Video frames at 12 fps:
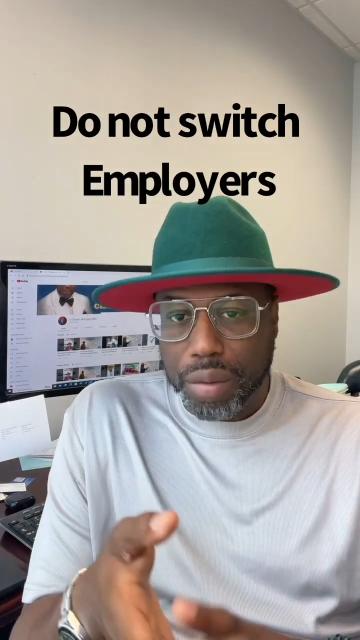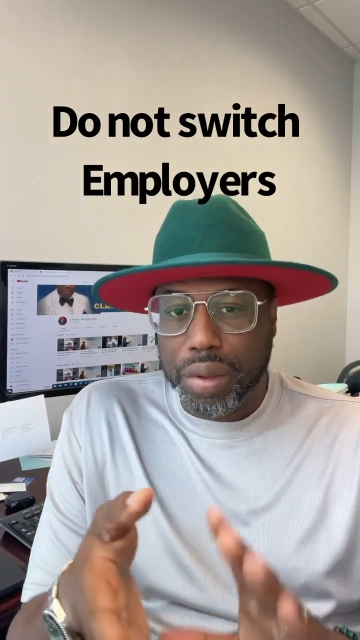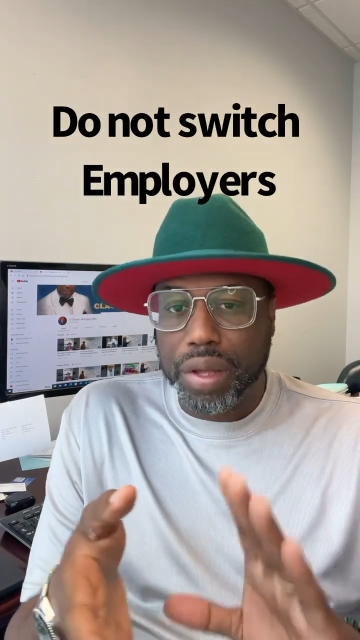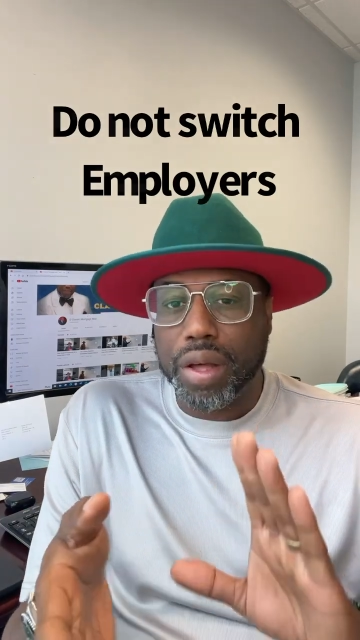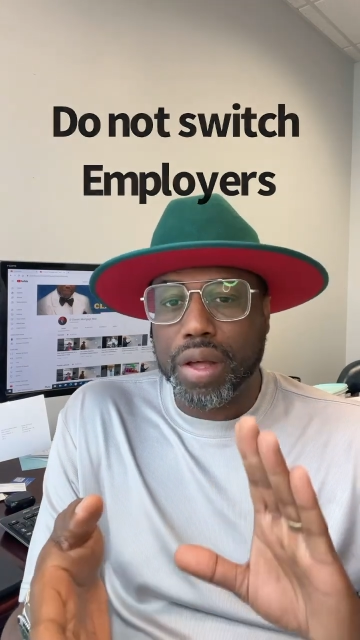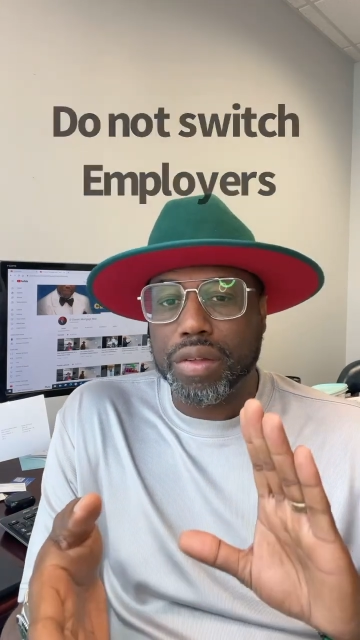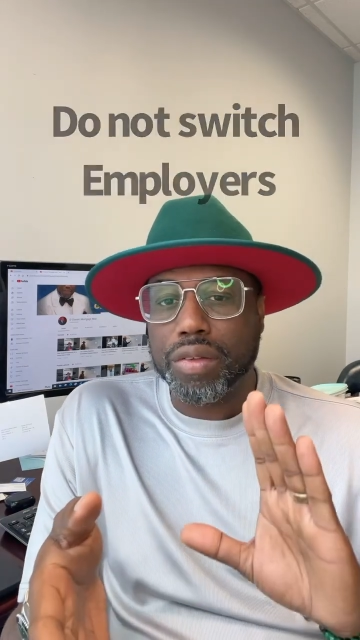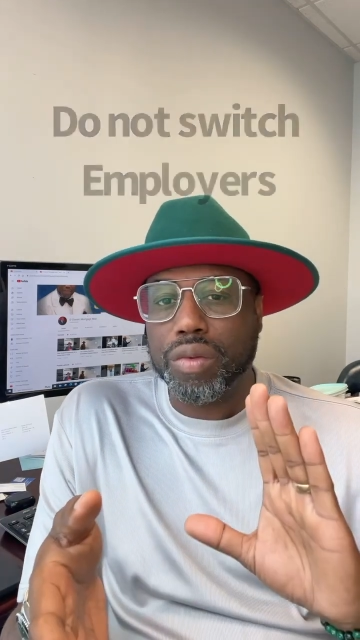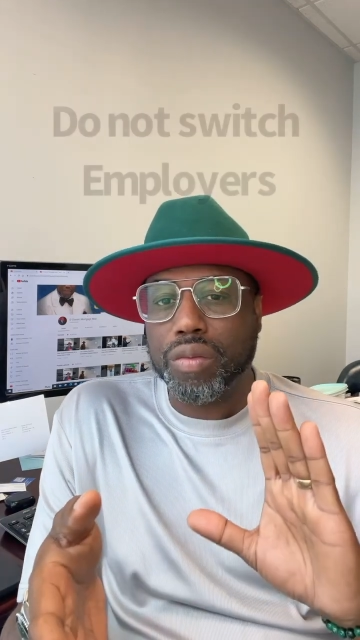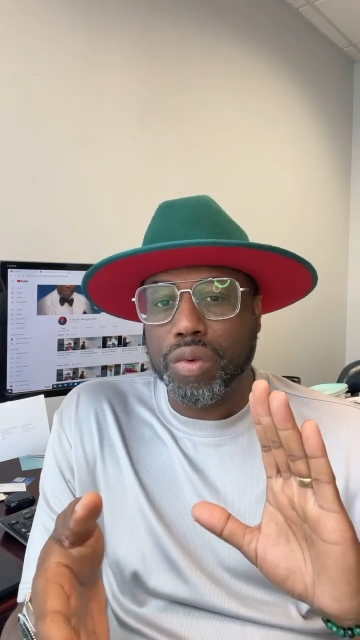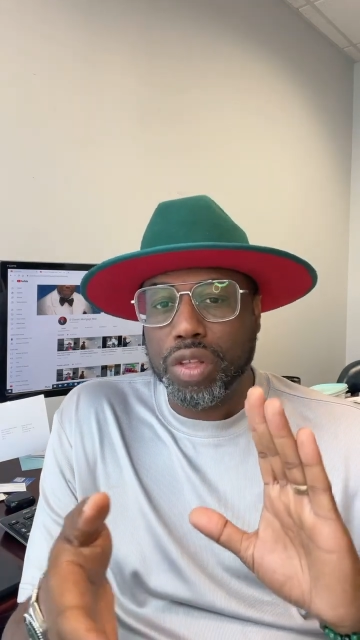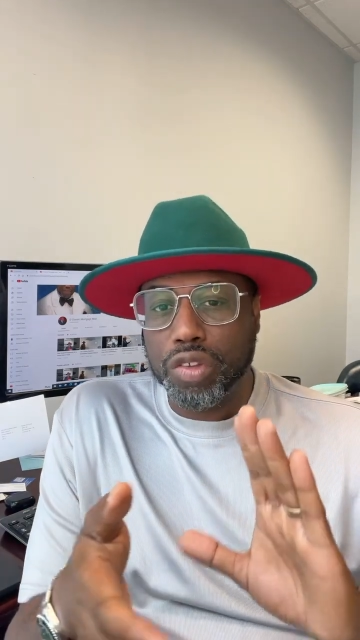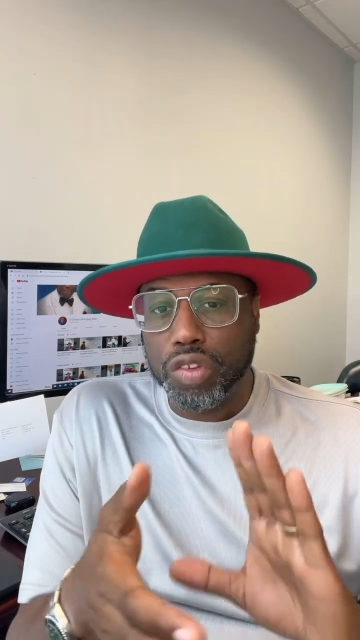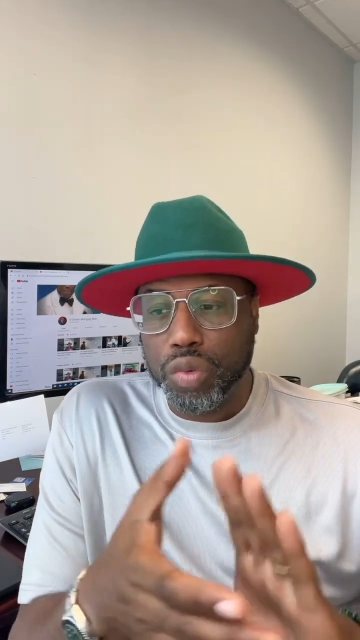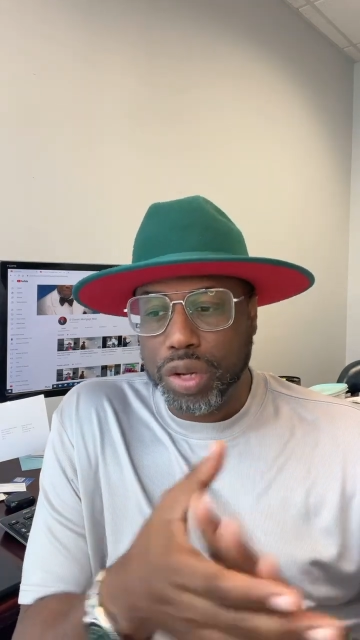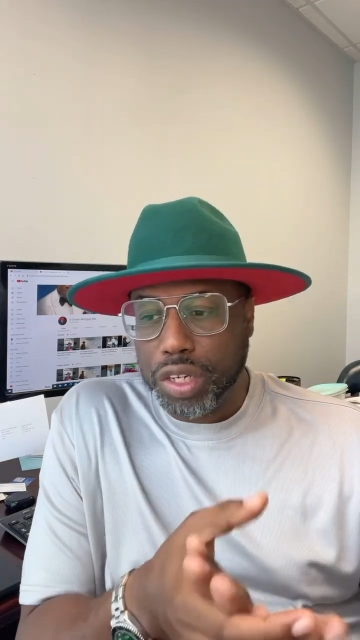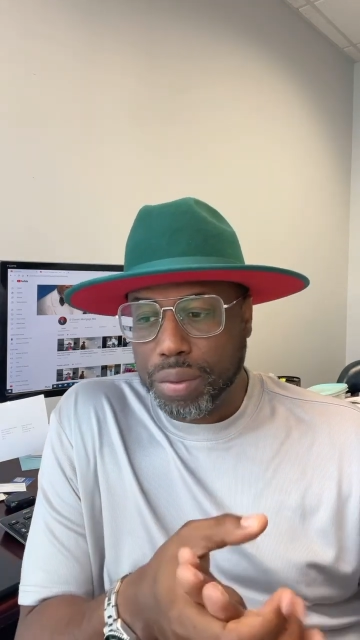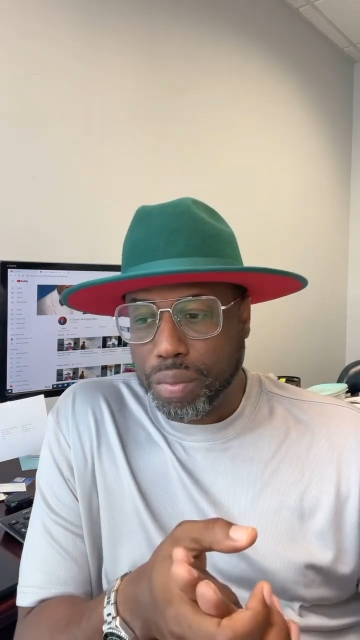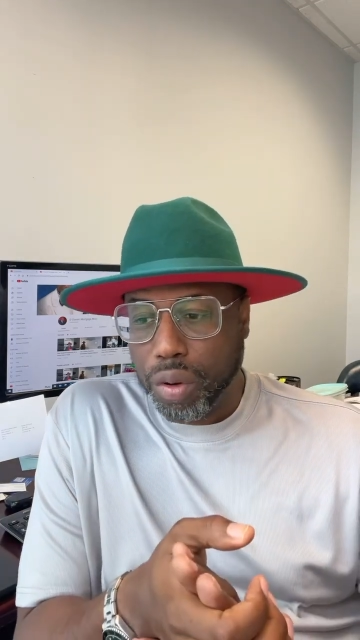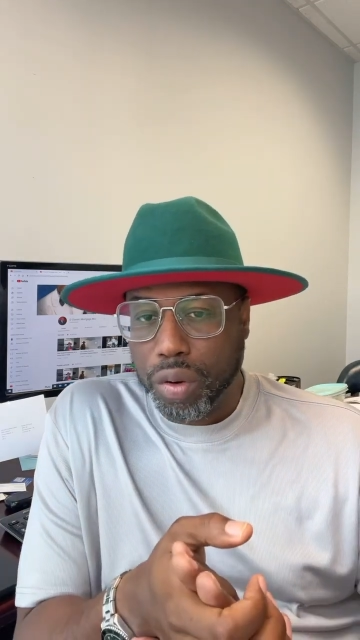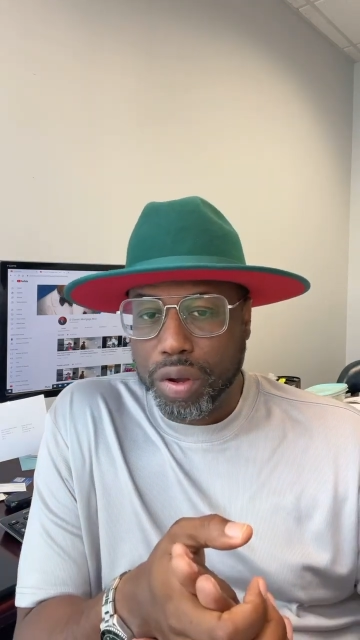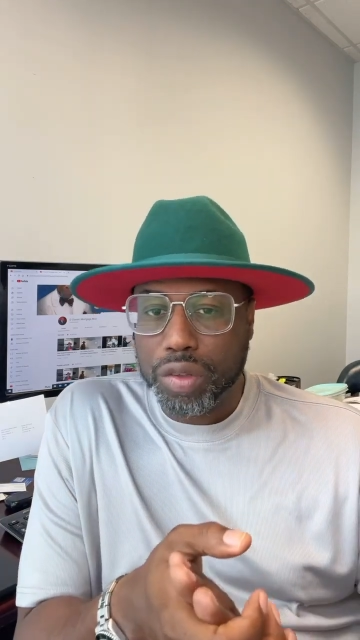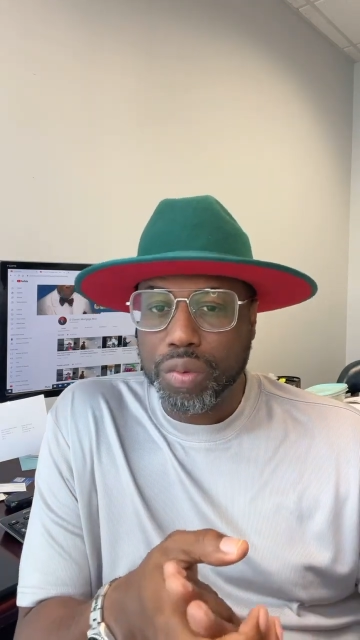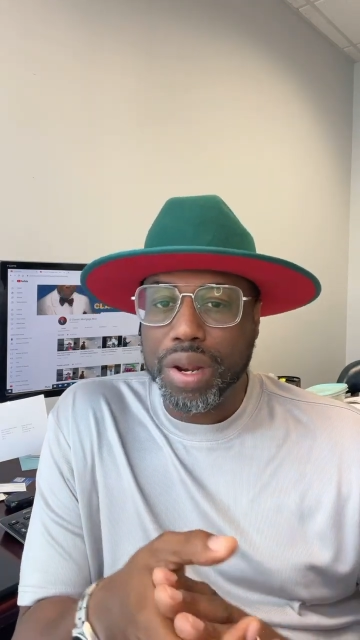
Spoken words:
Because when you switch employers,